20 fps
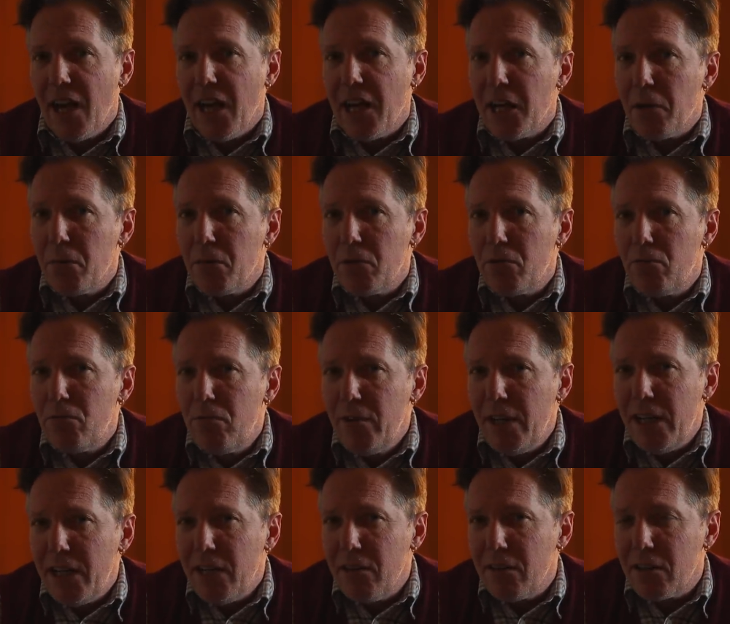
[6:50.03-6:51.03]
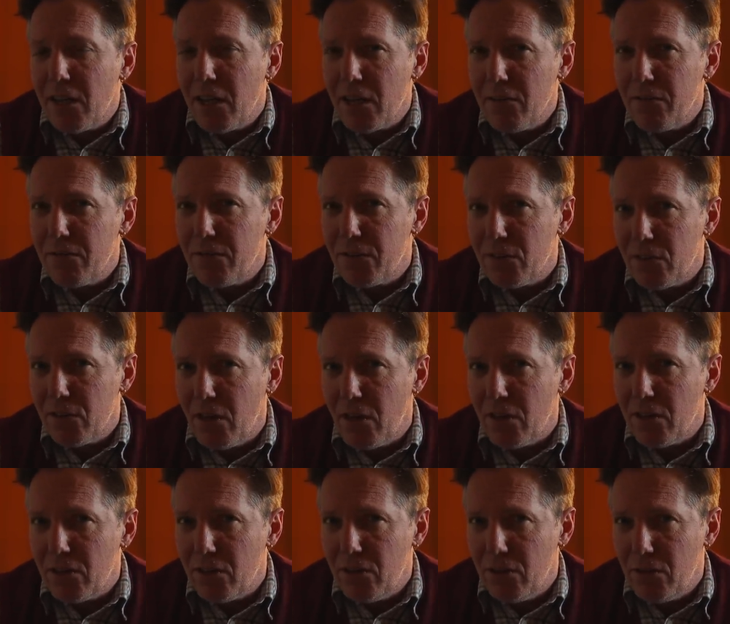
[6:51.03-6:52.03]
And it would really kind of
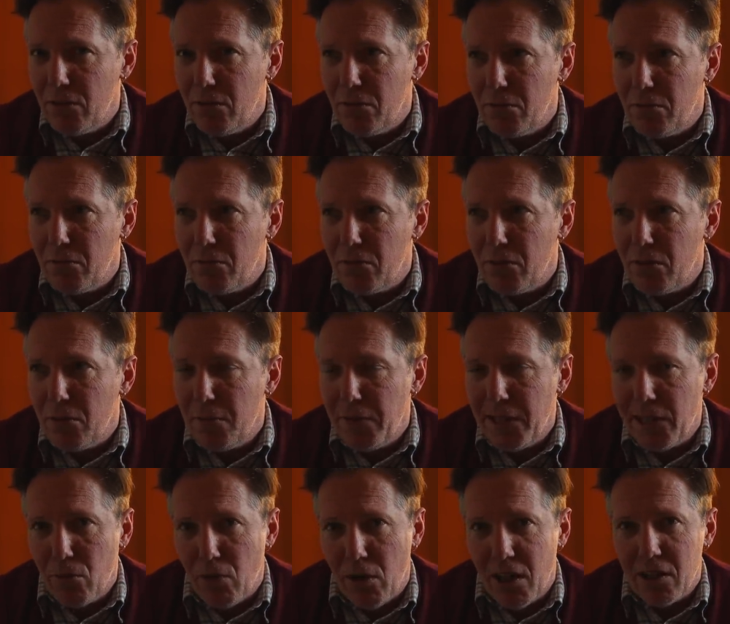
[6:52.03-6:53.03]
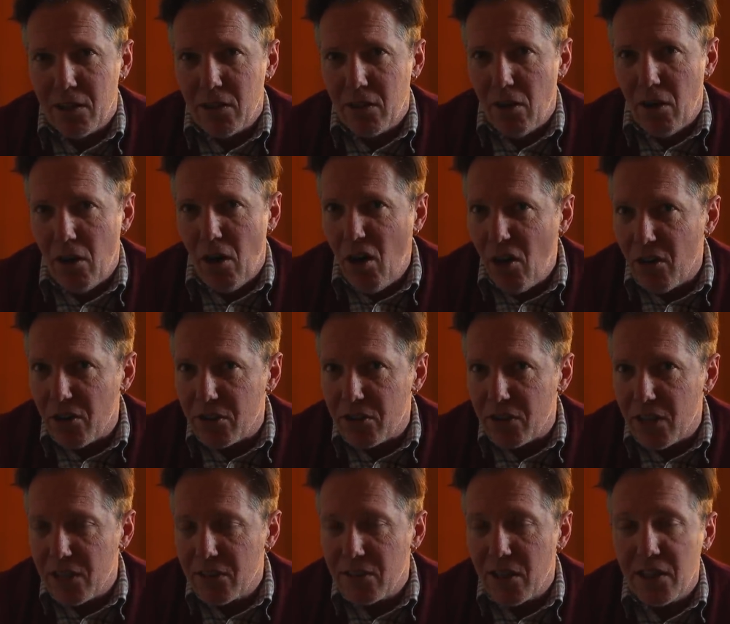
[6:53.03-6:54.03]
start to be quite odd
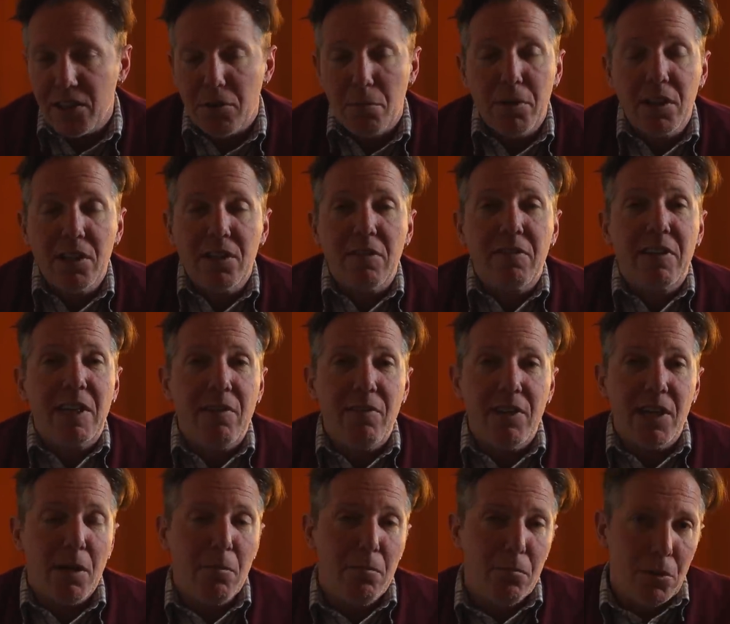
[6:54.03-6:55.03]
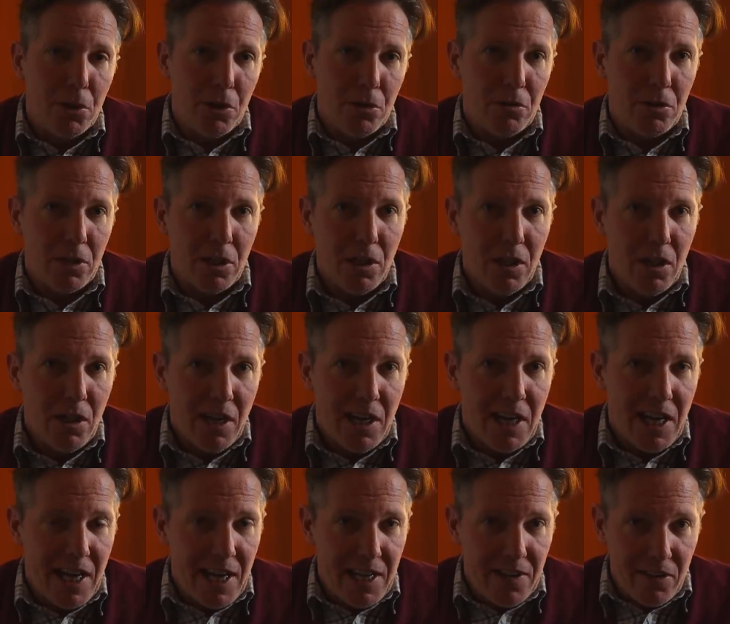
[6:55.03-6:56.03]
and tiresome, because I'm giving a mood
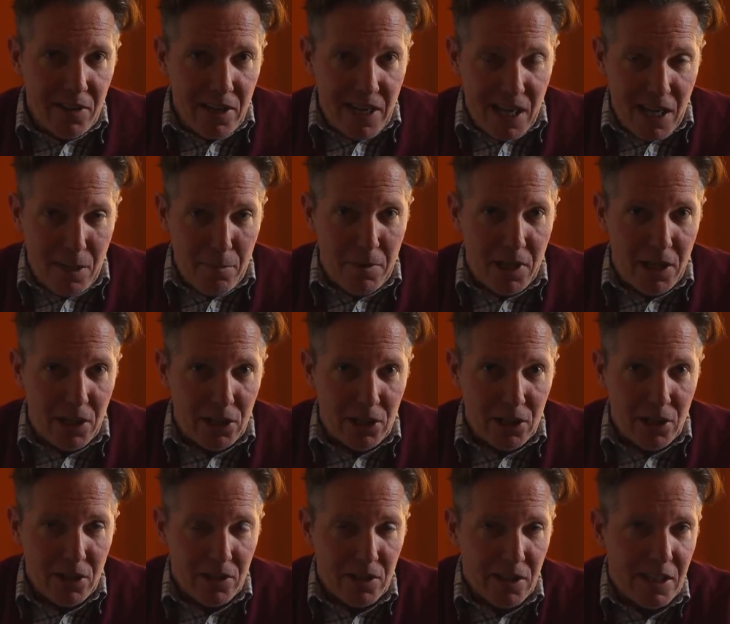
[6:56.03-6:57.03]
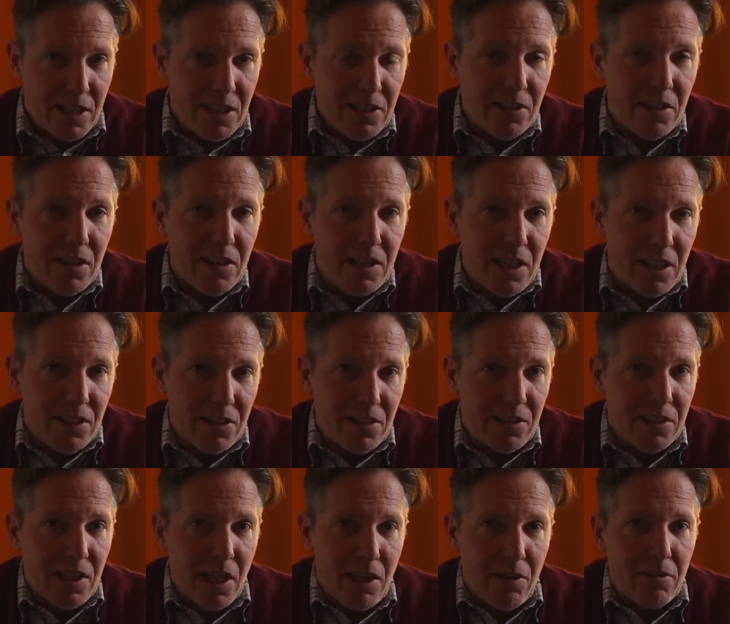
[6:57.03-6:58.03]
in the image that isn't
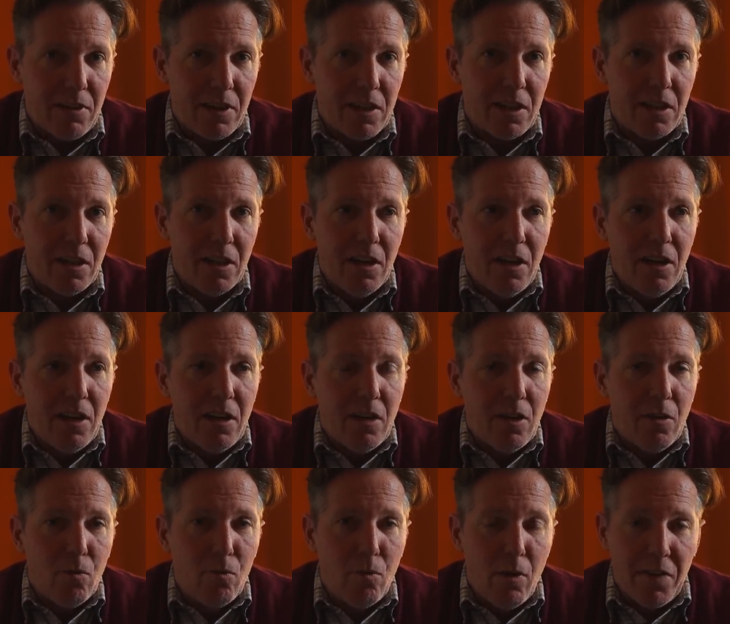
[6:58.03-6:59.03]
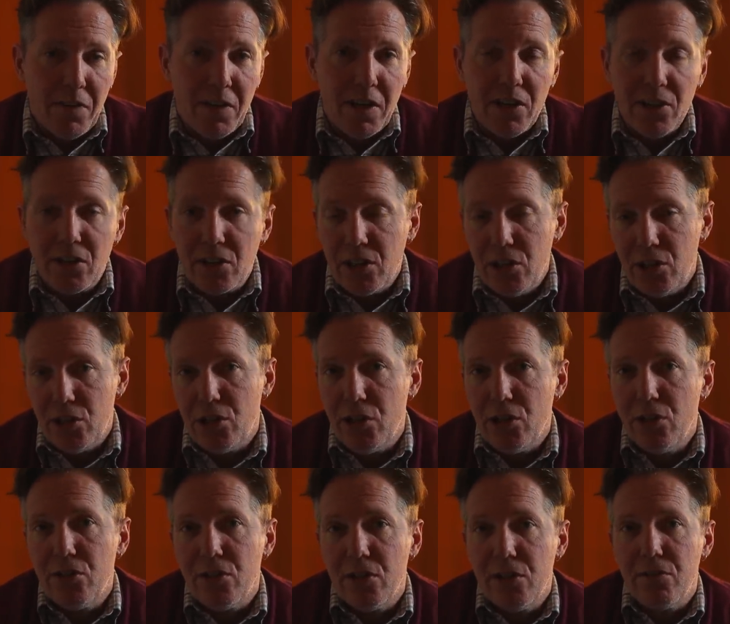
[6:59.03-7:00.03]
necessarily one that is
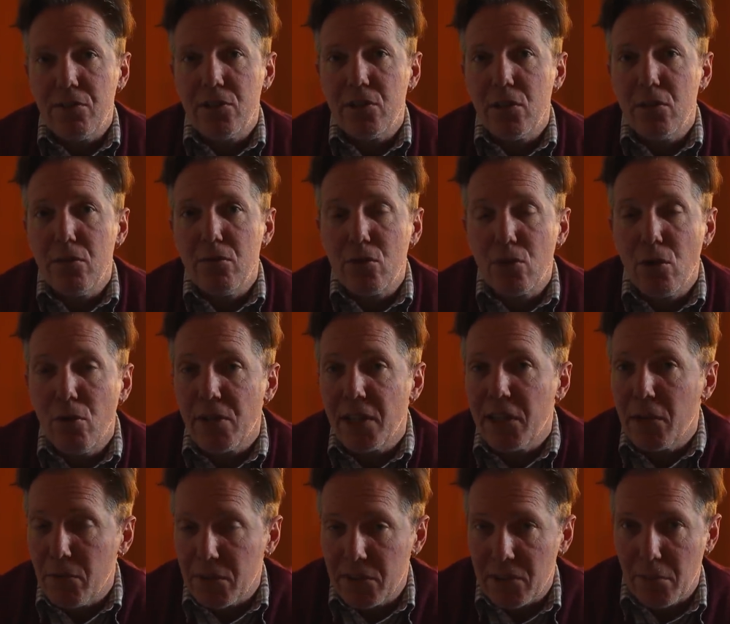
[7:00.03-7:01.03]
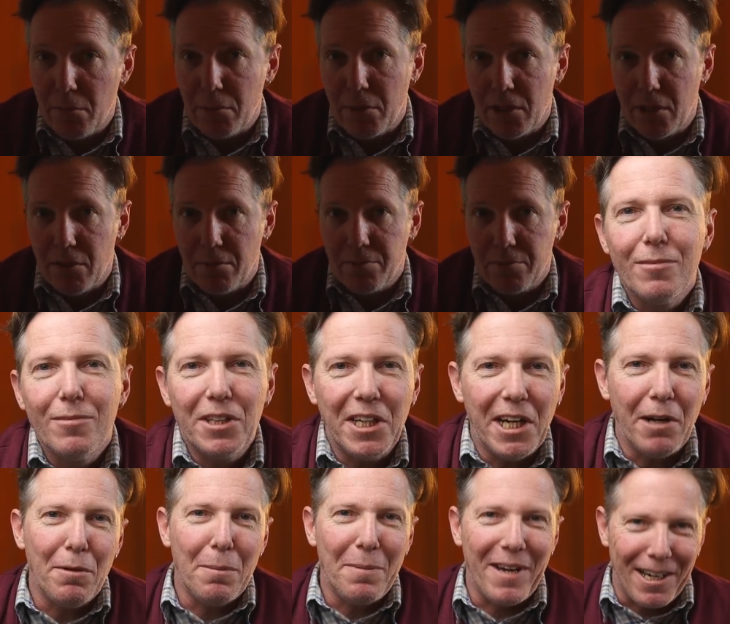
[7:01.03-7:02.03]
conducive to talking with somebody. So
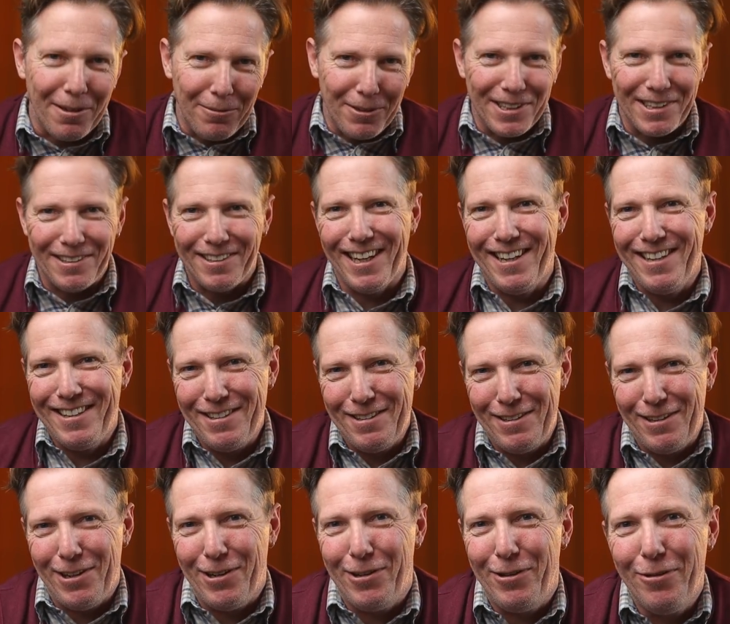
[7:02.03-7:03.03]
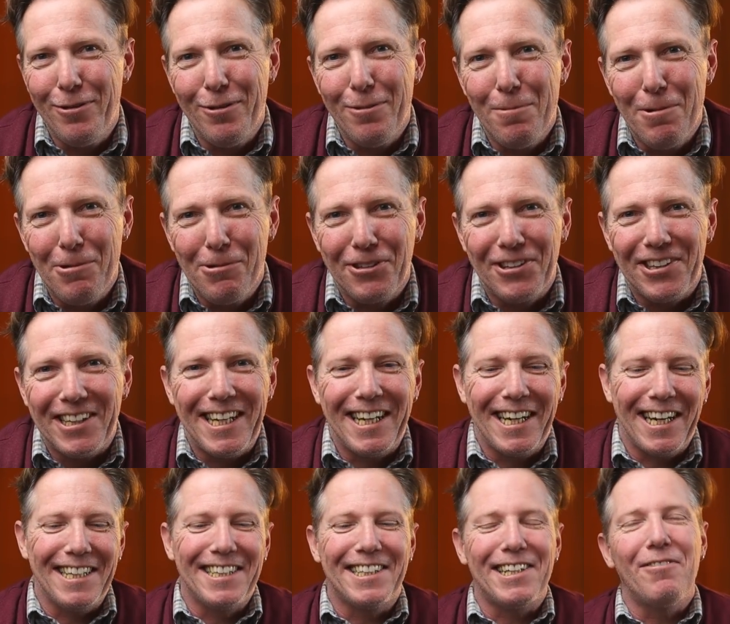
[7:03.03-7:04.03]
now we're back with the normal
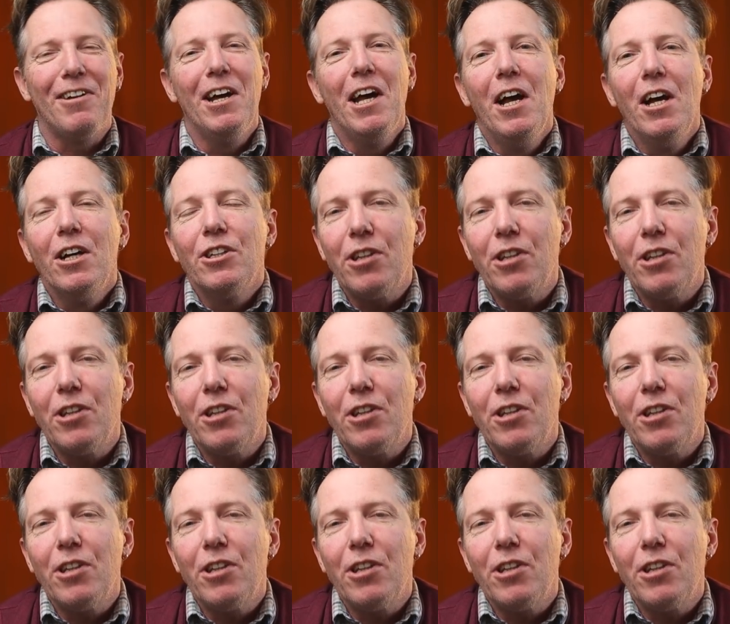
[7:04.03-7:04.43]
thing and stuff.